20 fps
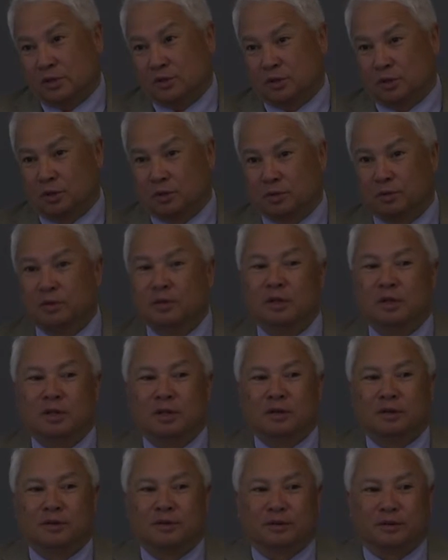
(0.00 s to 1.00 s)
So
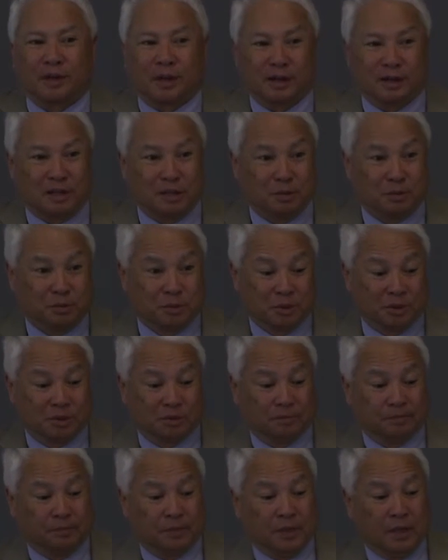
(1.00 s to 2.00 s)
got to keep them
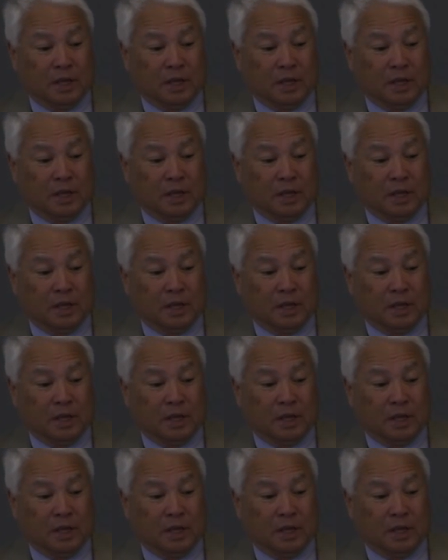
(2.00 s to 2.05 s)
here.